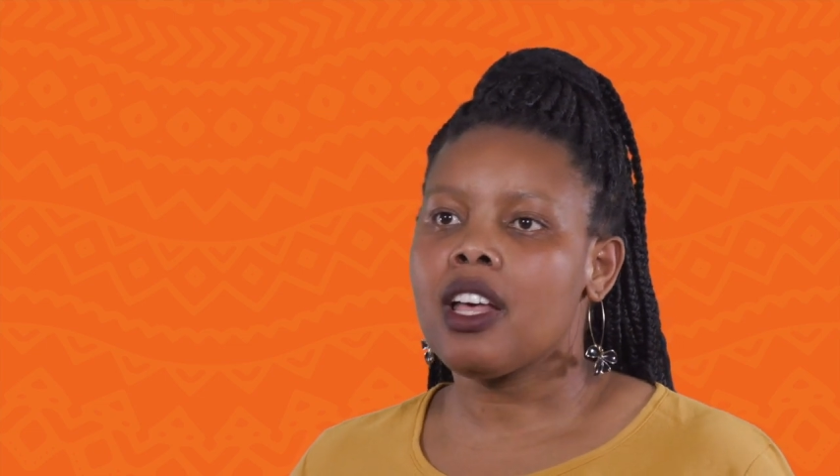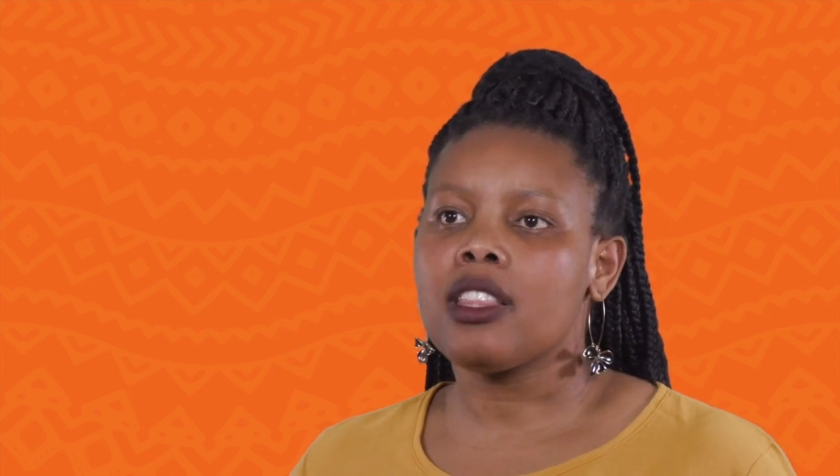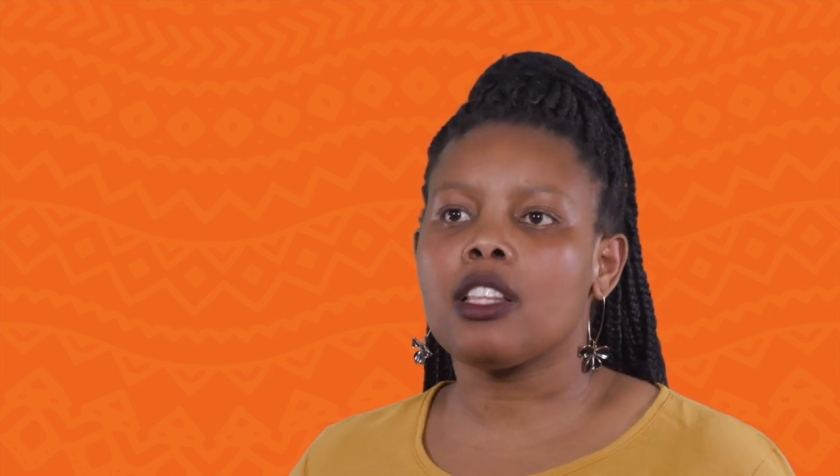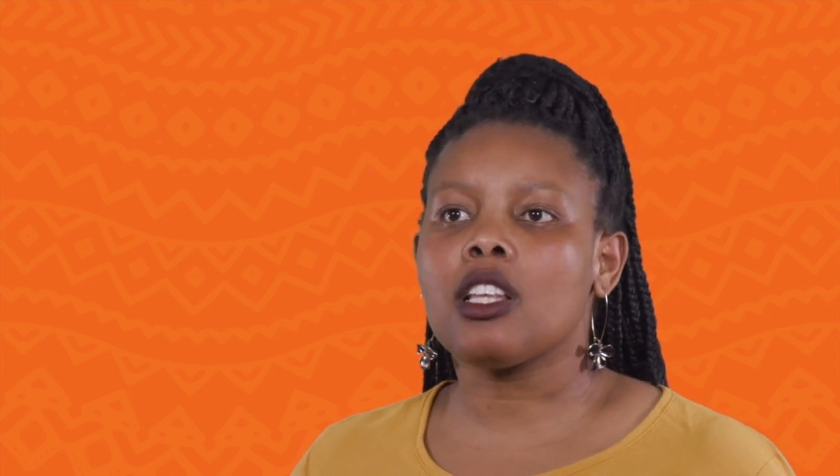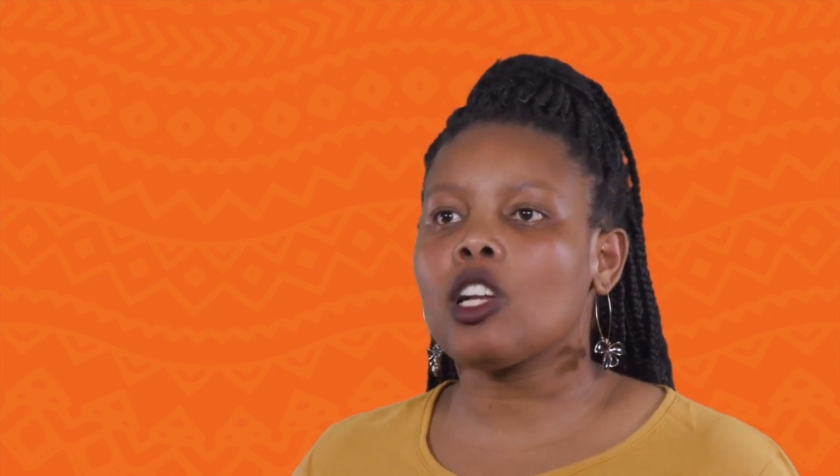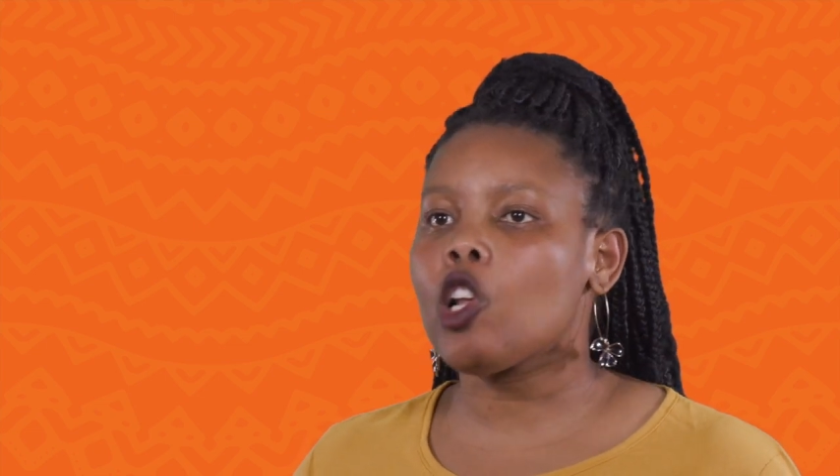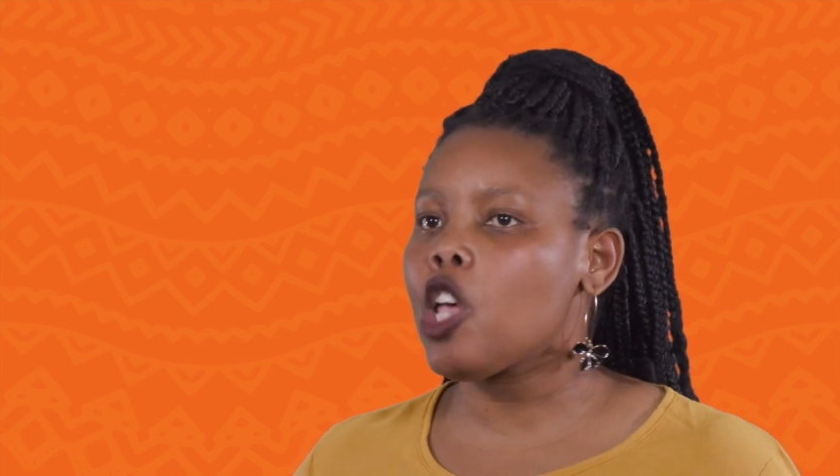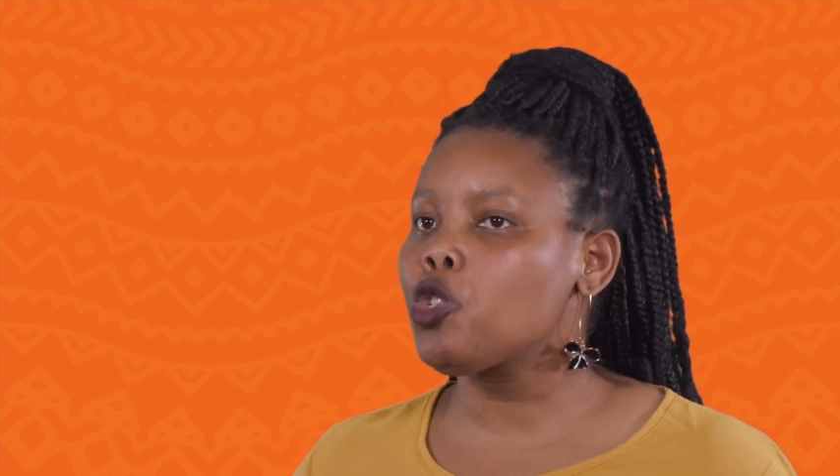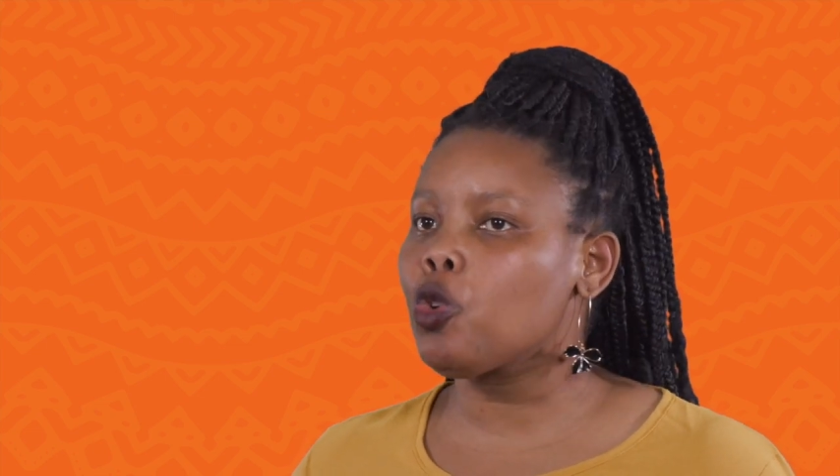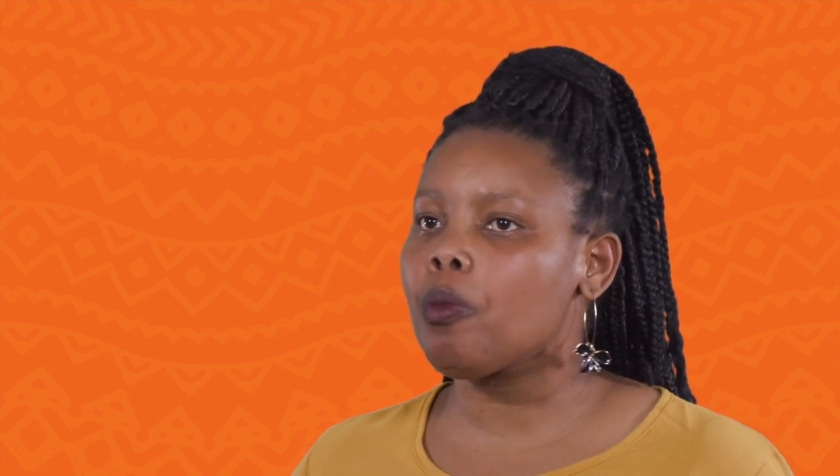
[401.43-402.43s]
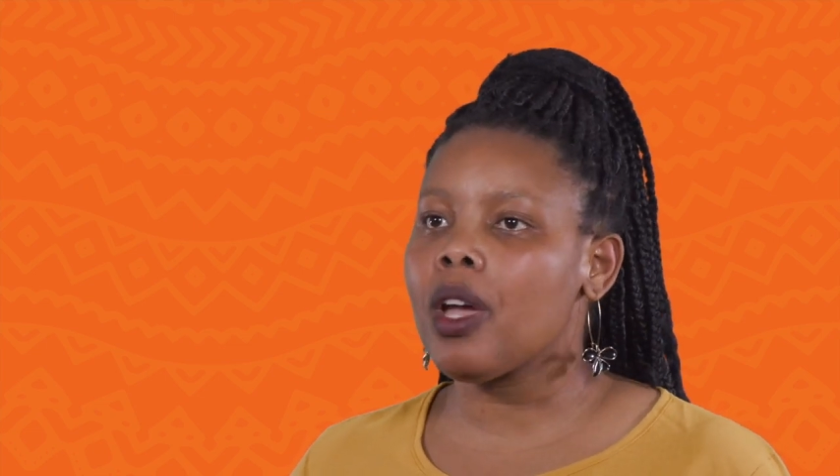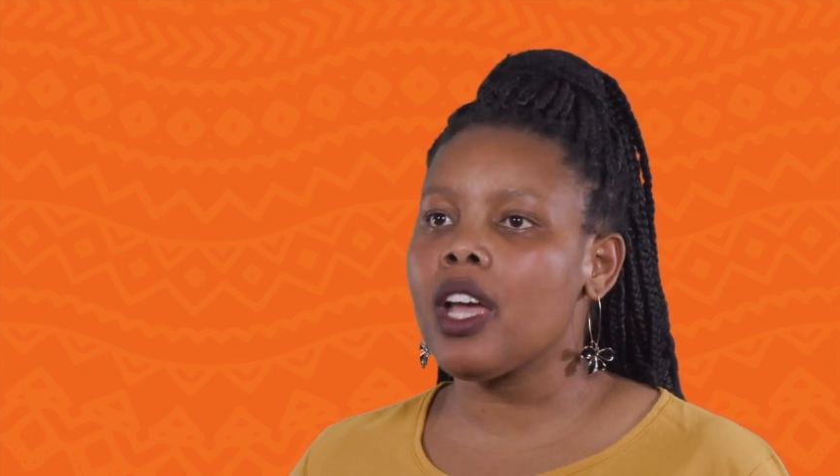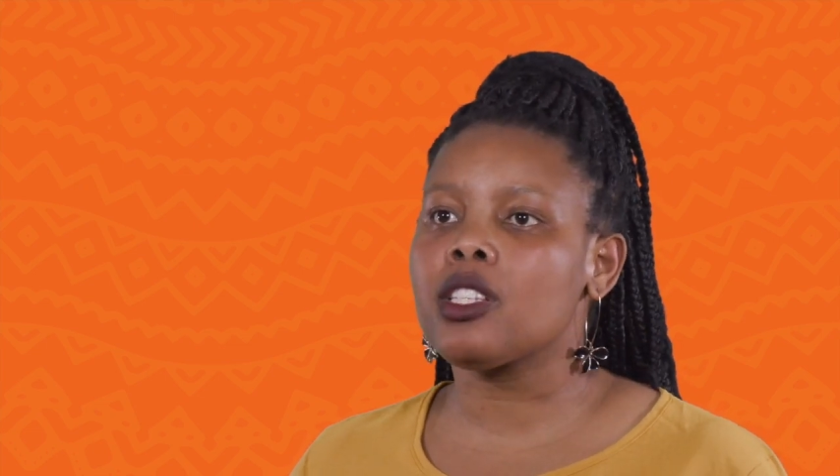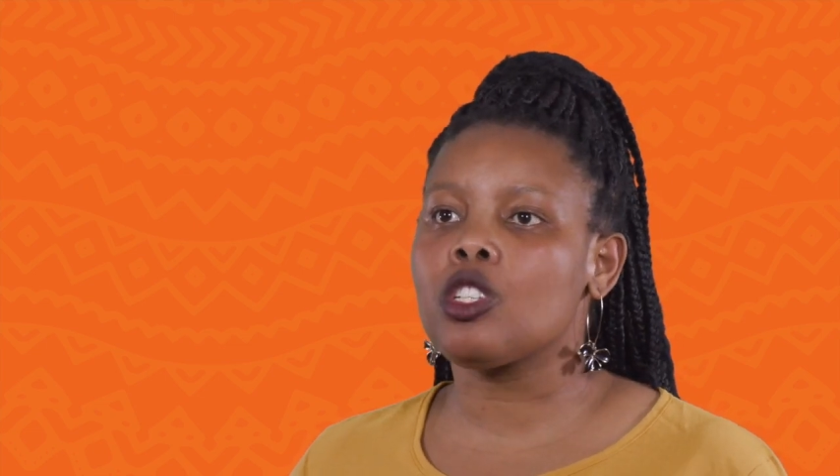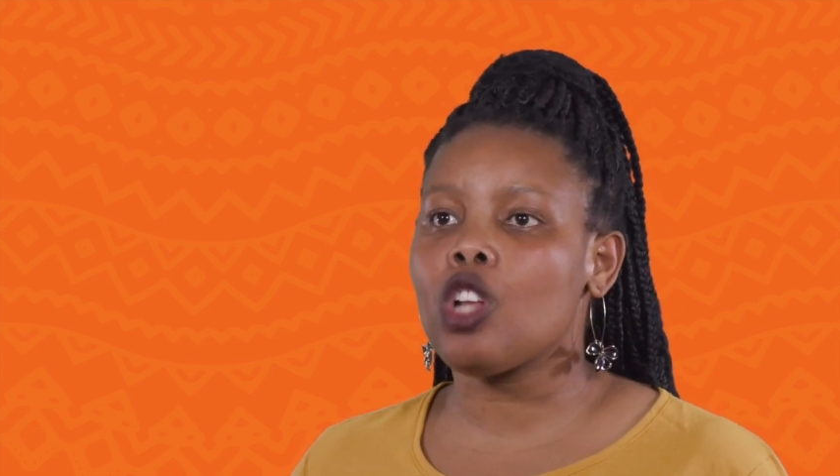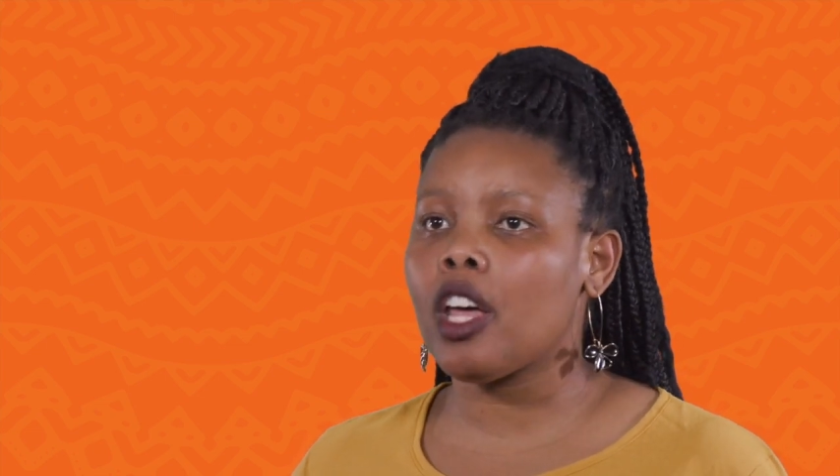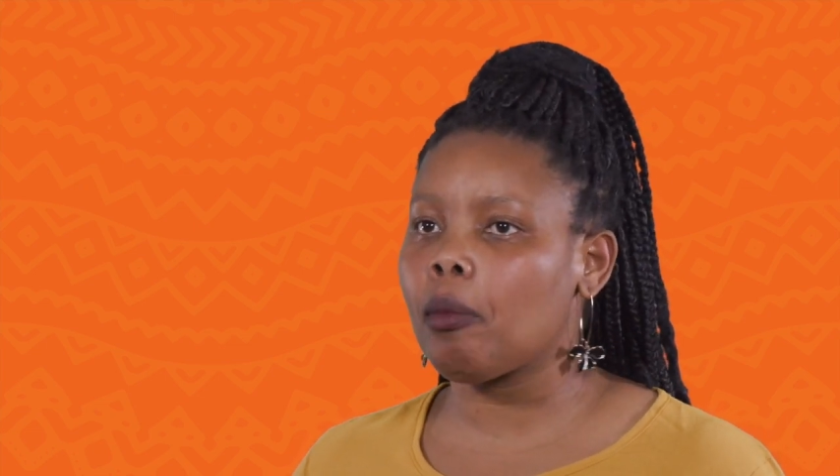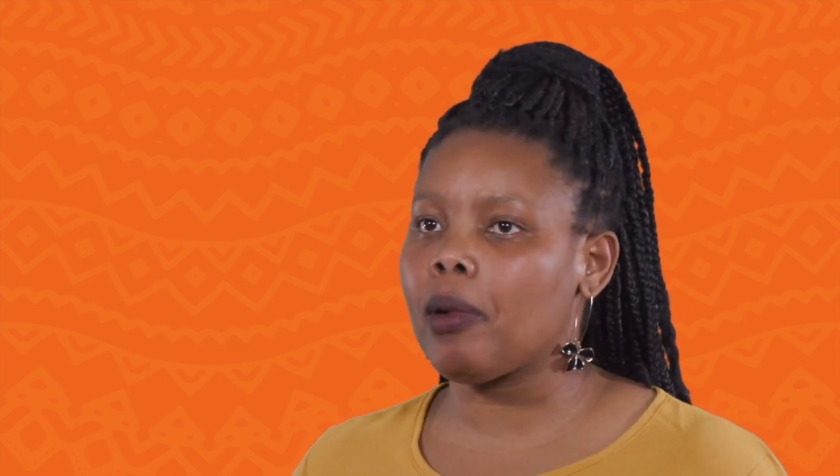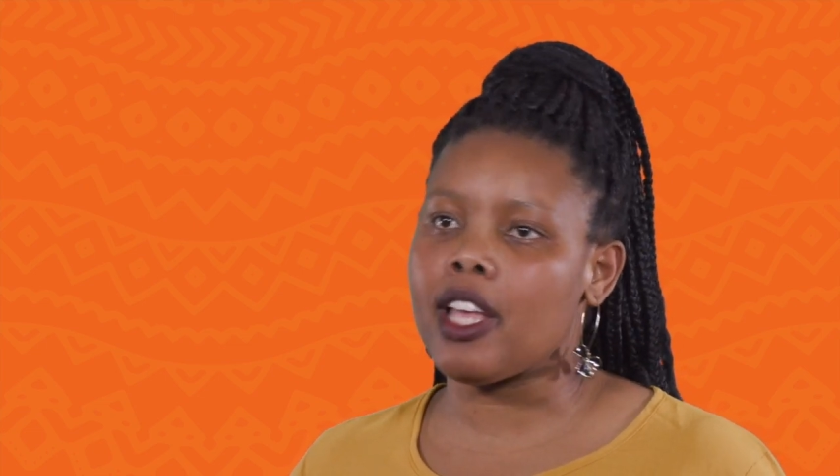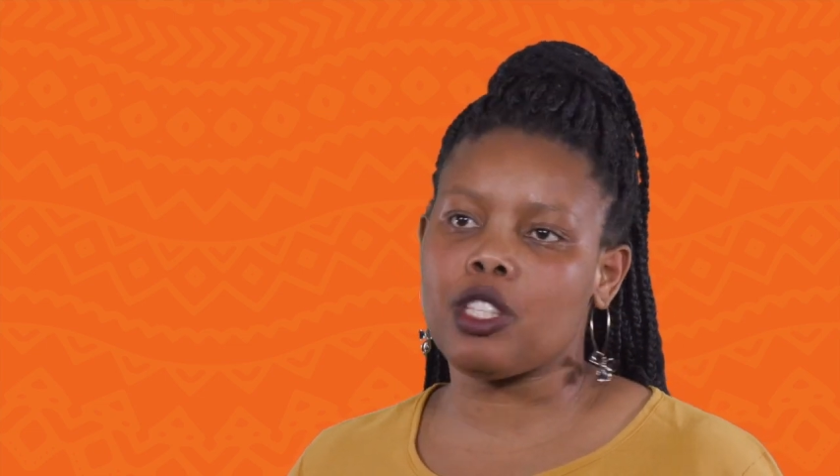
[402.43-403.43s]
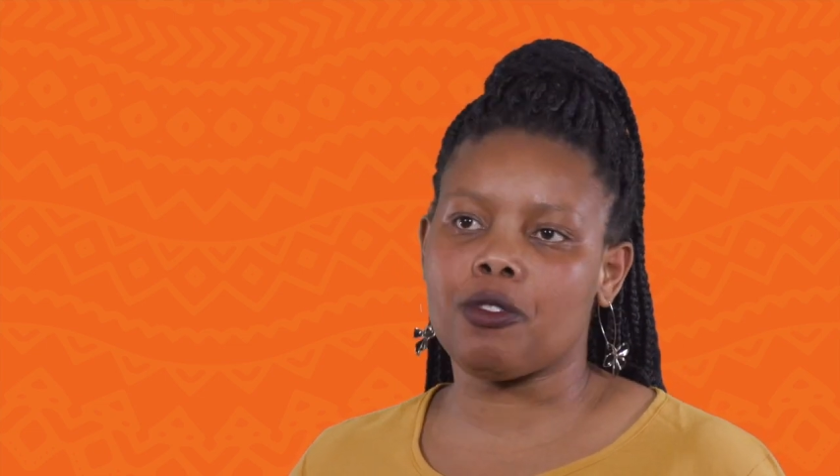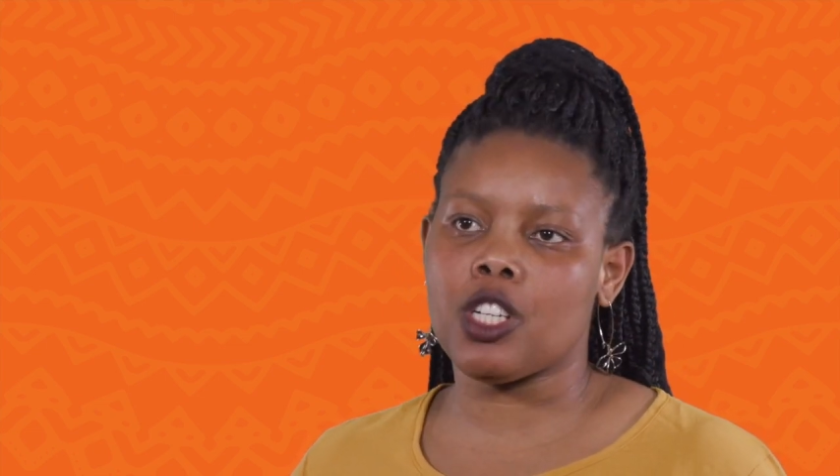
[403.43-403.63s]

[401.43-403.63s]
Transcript: that the classroom is not a place of